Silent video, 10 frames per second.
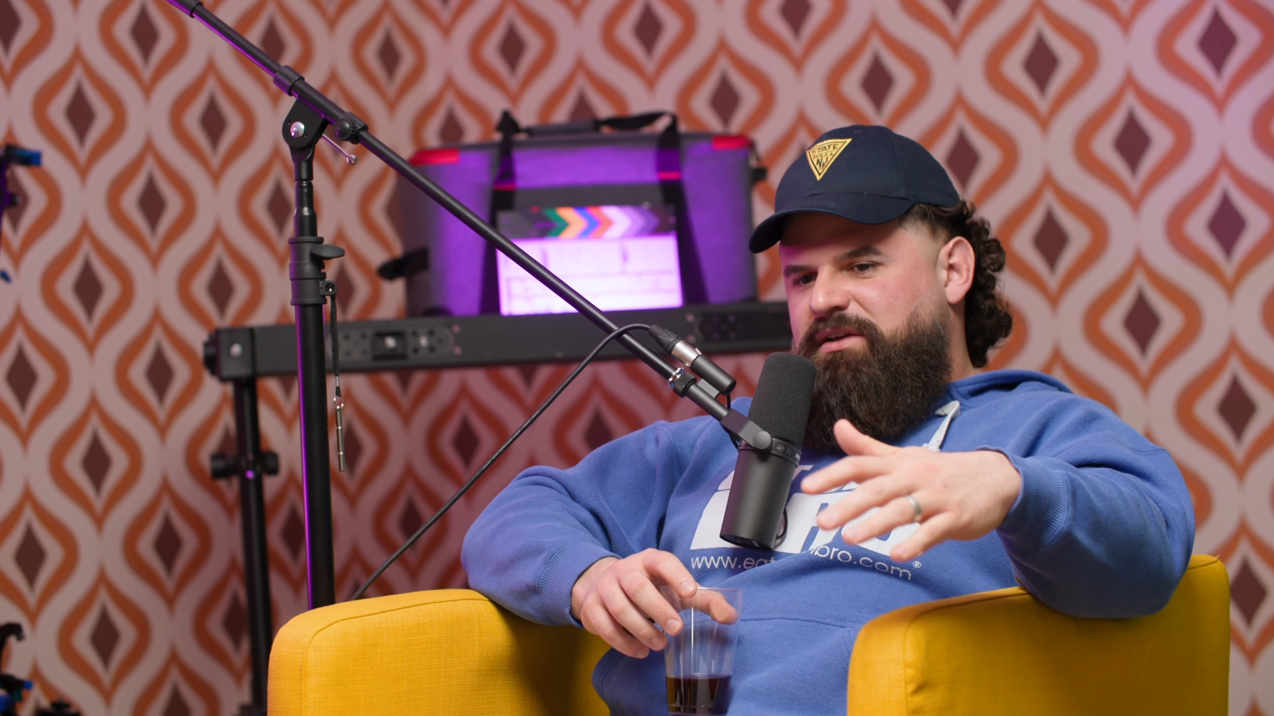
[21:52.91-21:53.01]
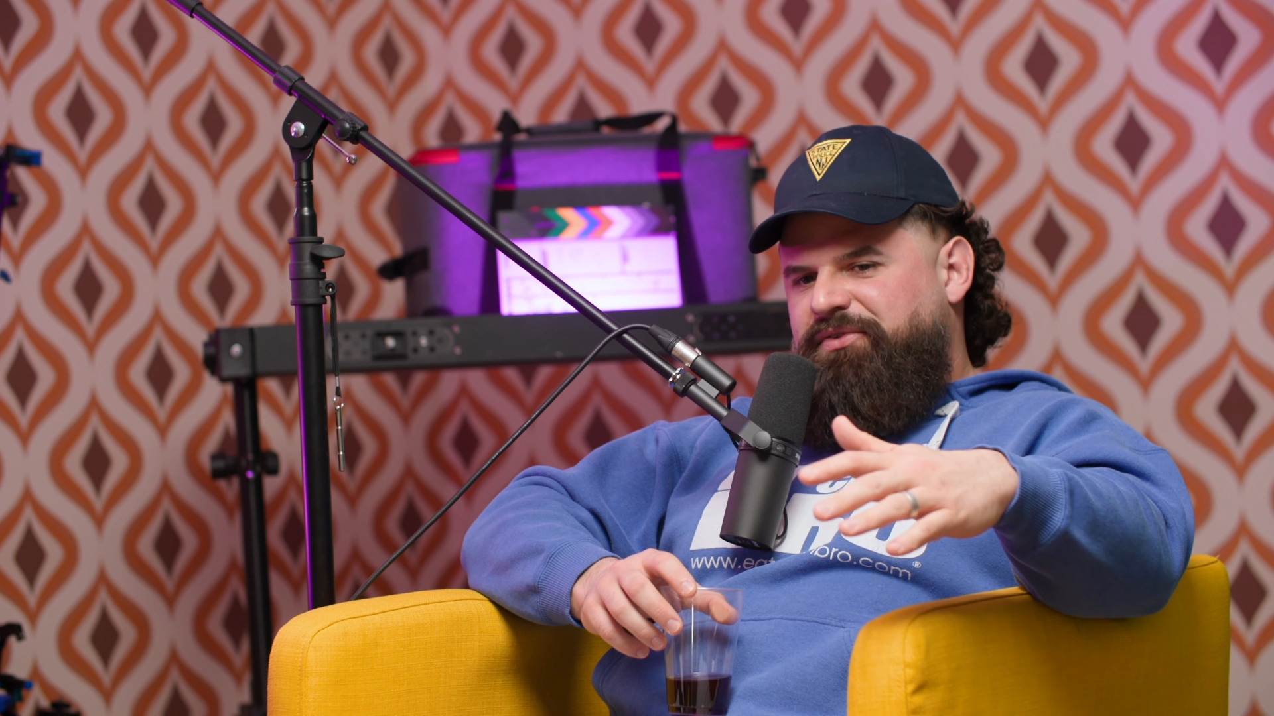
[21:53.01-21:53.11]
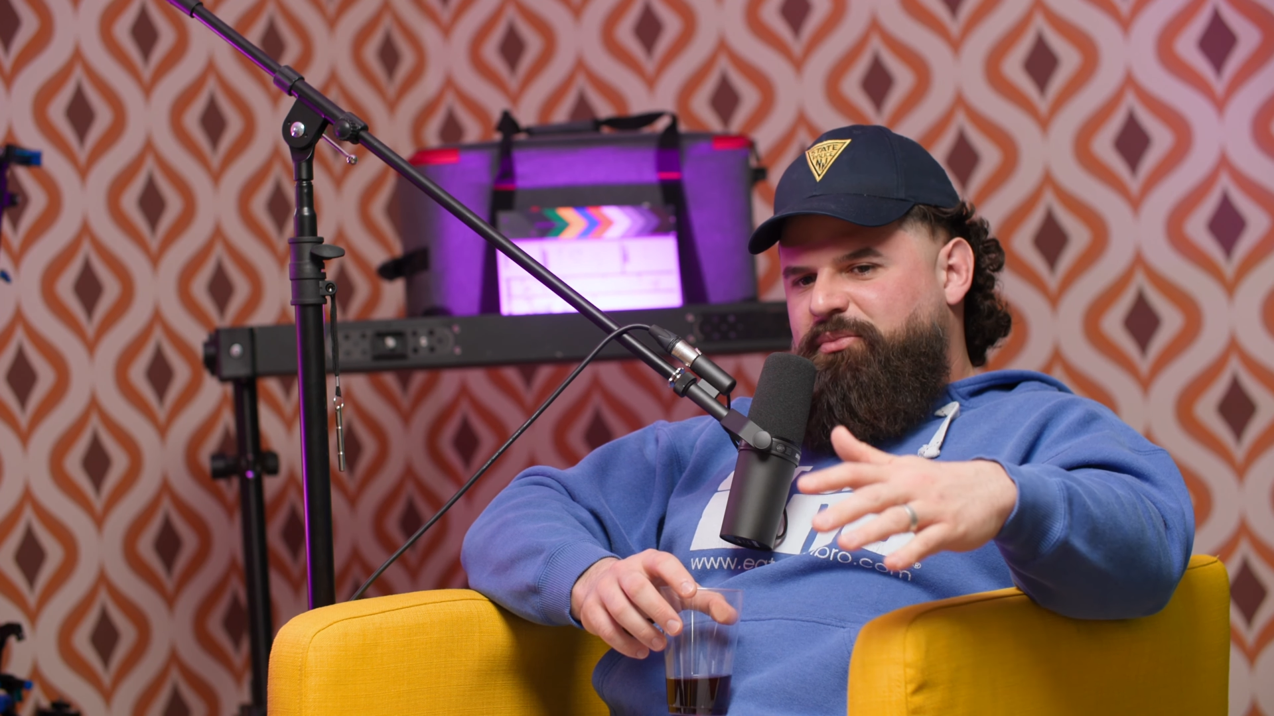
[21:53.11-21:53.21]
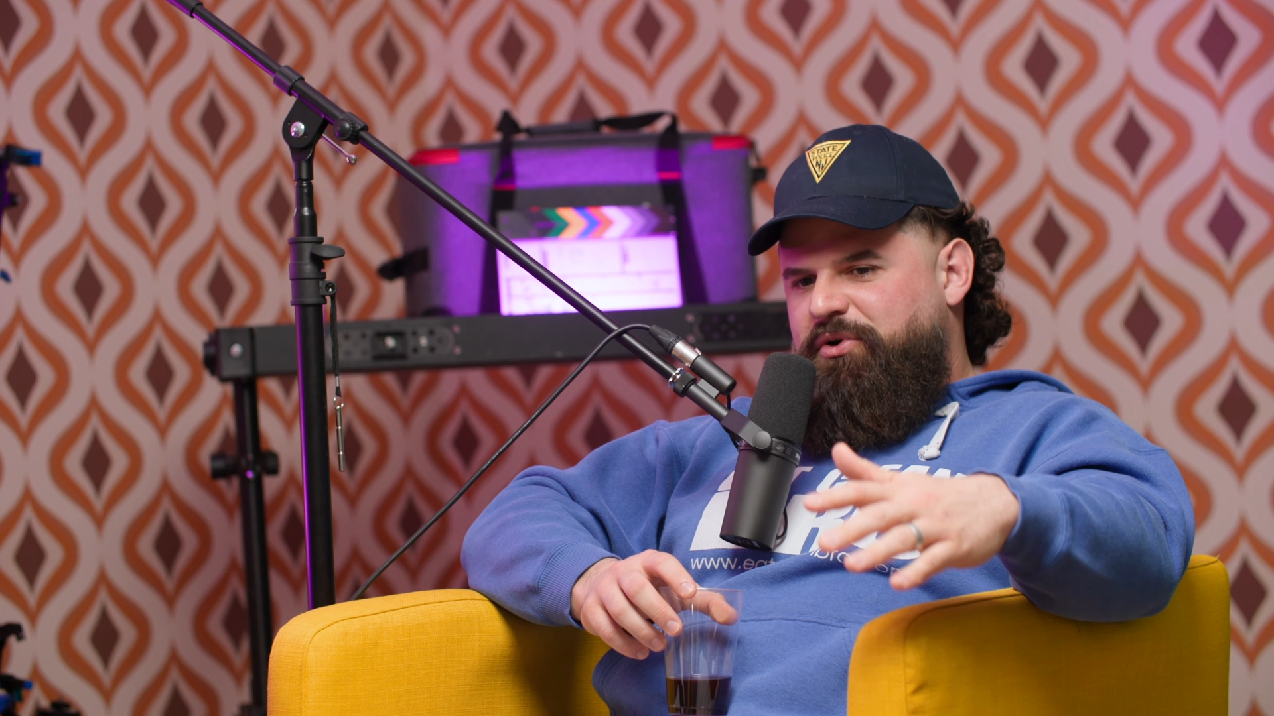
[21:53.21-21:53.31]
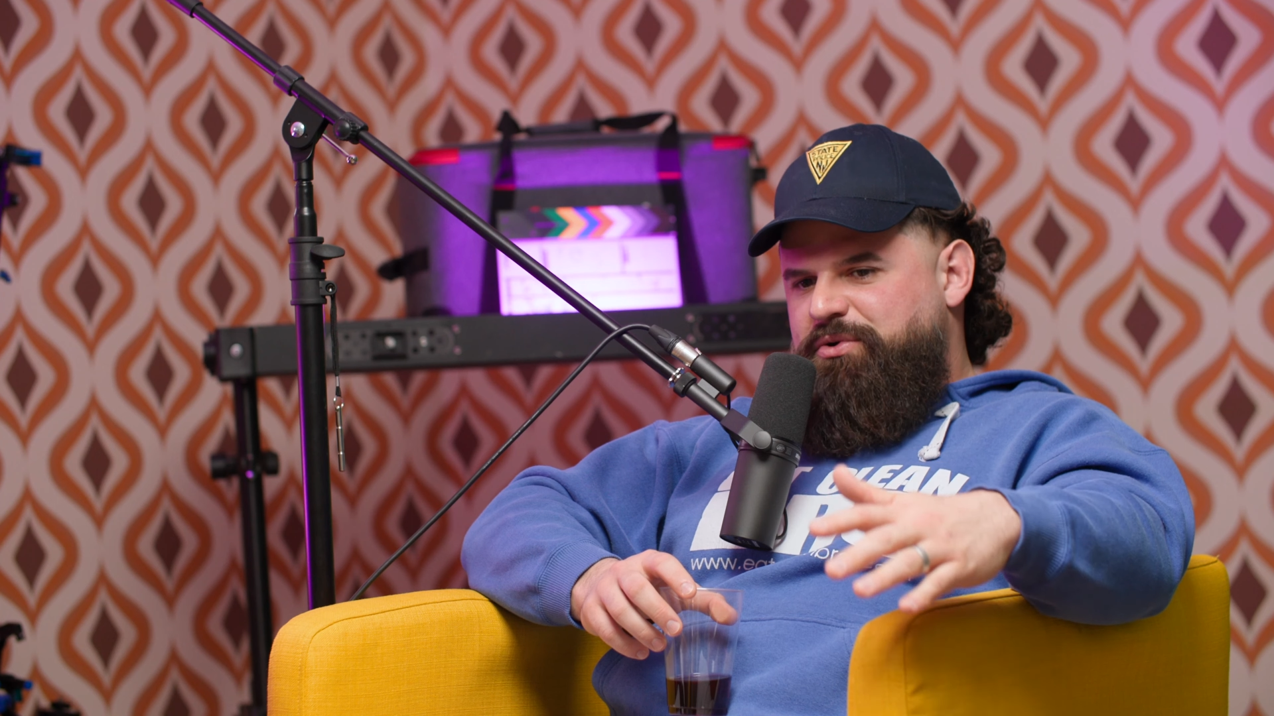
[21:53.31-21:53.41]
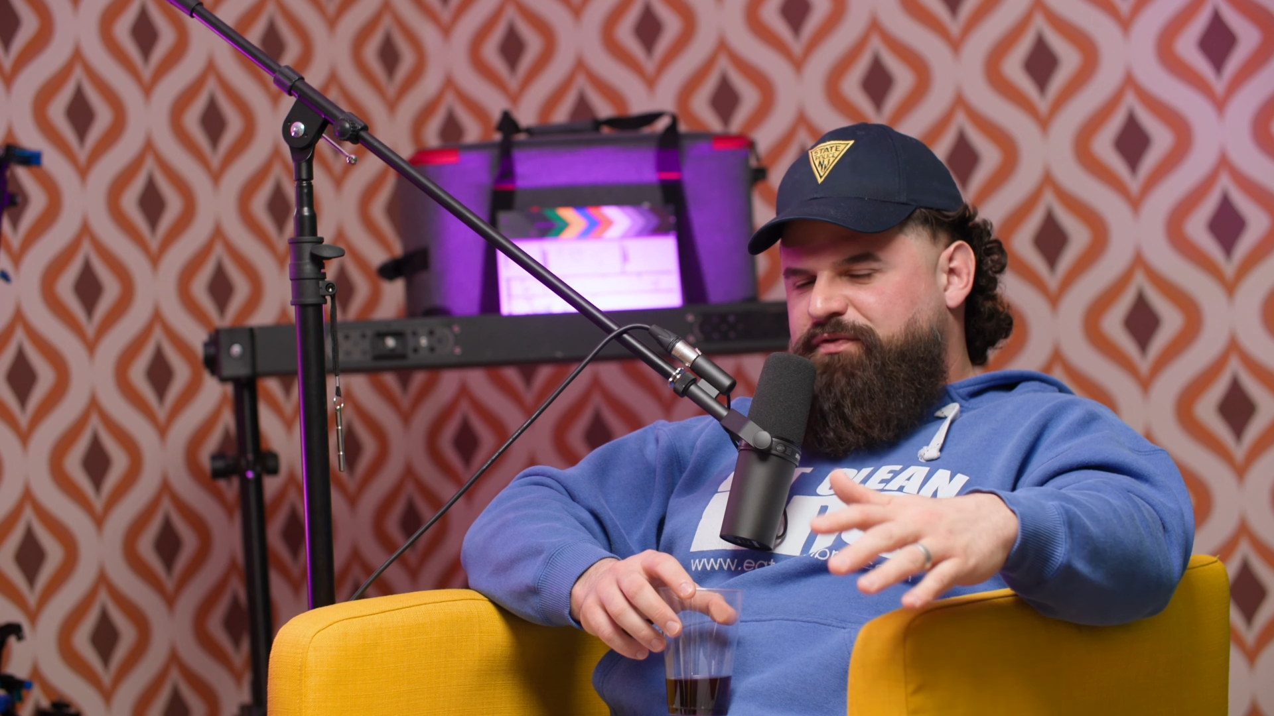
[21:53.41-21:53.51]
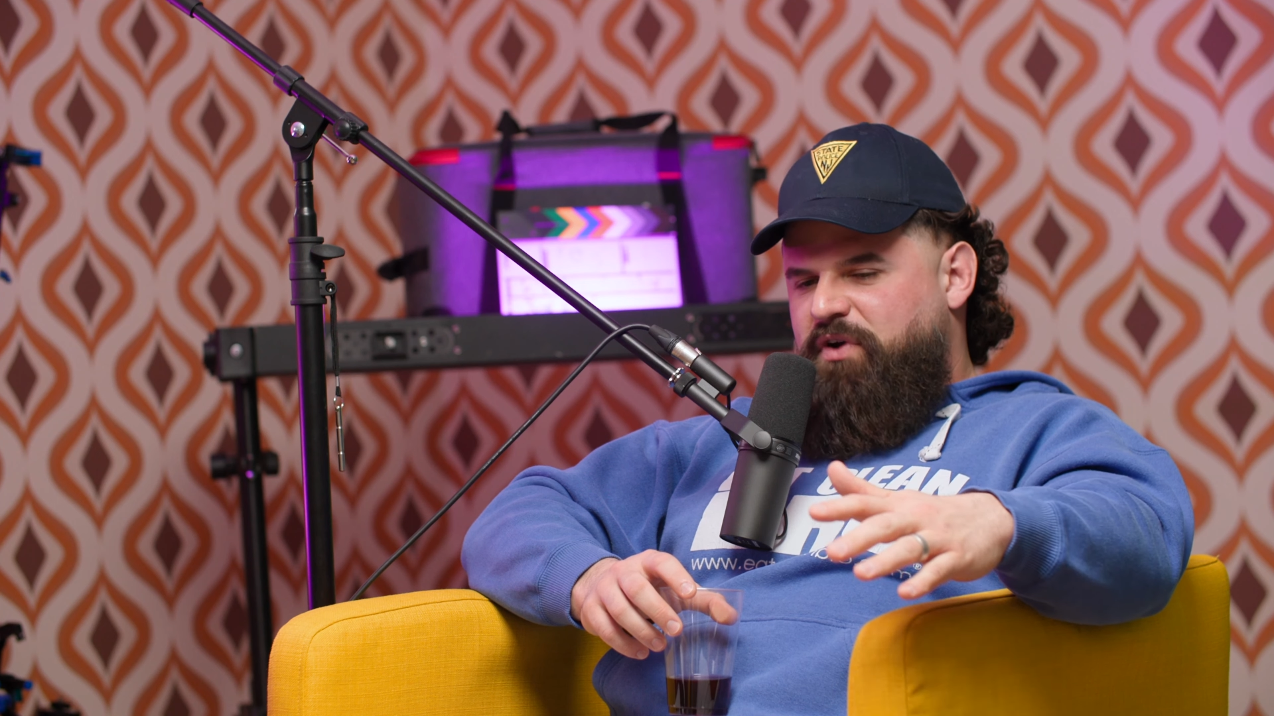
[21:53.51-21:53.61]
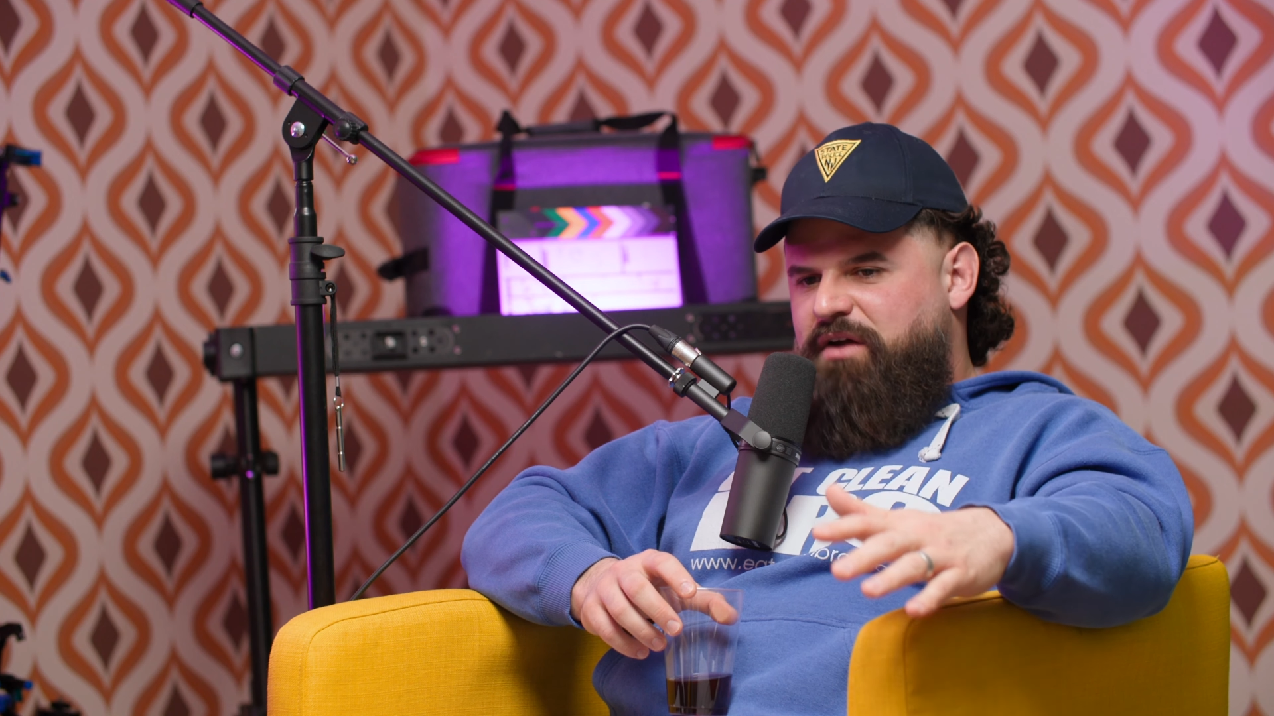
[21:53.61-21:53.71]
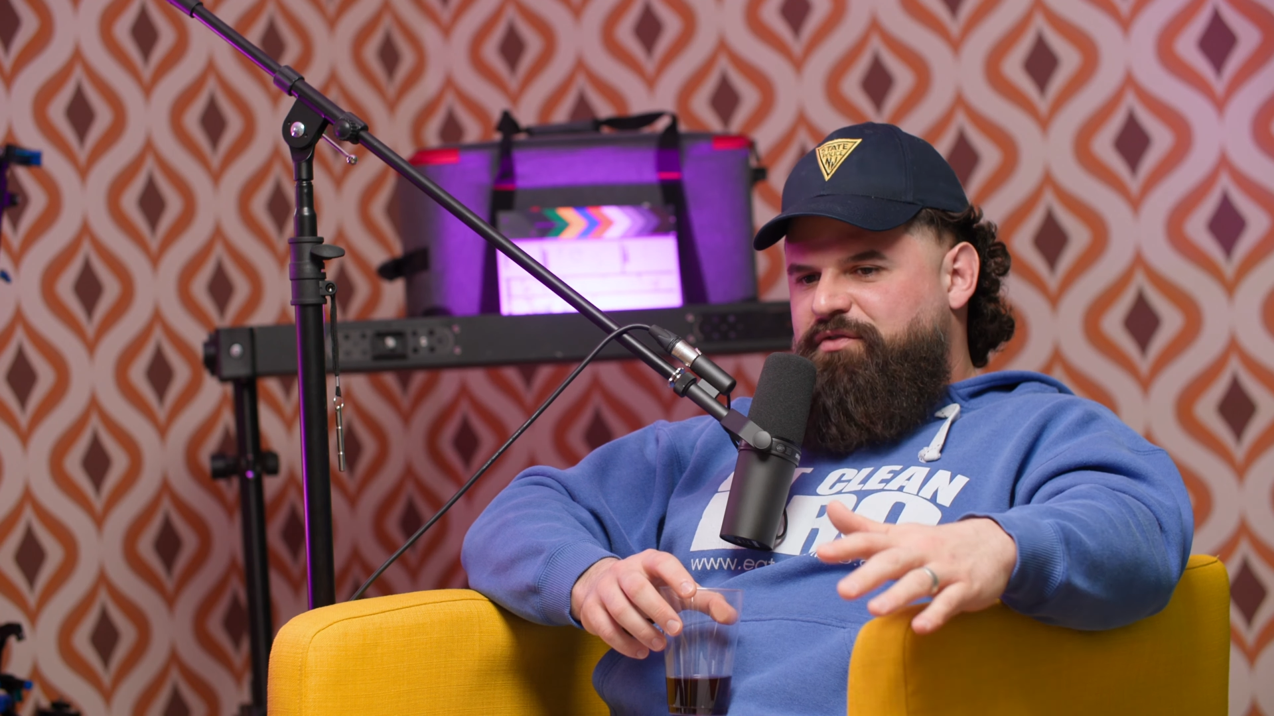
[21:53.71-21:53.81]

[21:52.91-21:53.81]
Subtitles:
Eat Clean Bro is for